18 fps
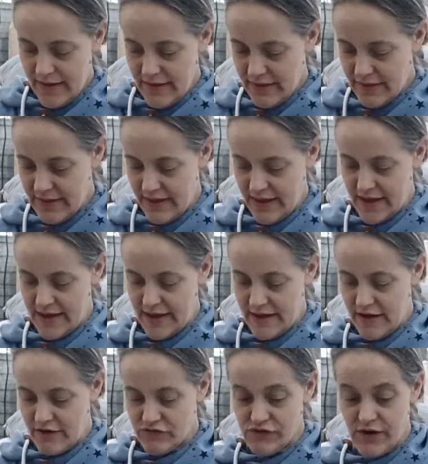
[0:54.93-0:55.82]

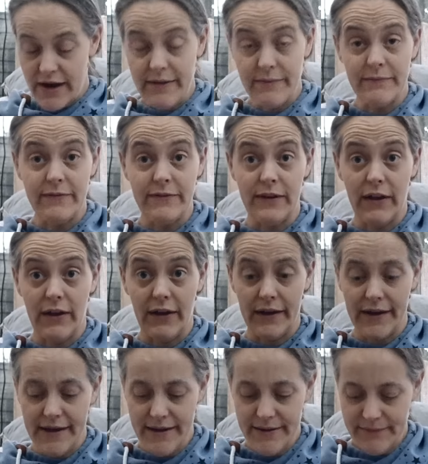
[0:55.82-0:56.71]
the
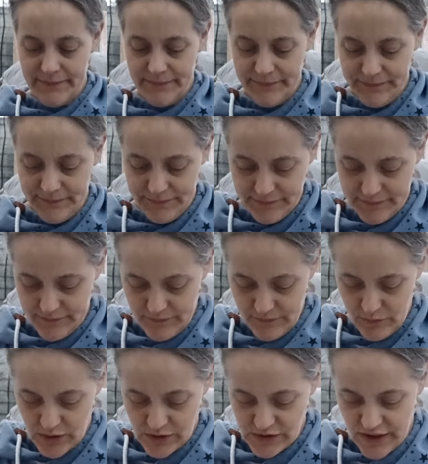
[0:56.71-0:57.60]
dragonfly,
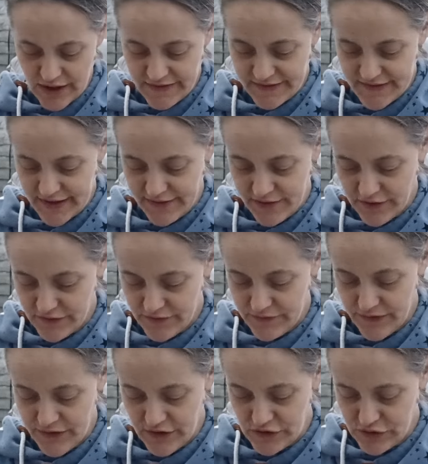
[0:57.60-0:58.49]
which I said I'd
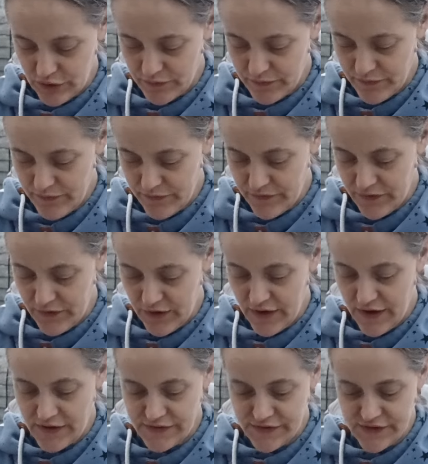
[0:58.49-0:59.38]
finish off
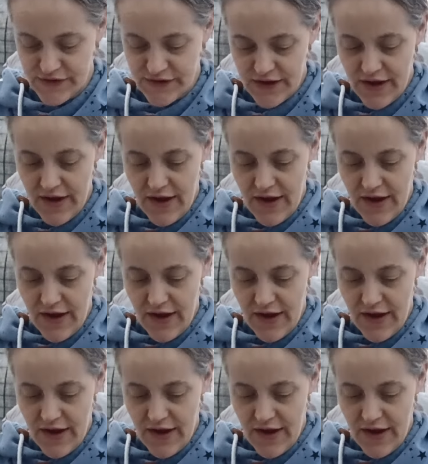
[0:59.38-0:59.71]
first,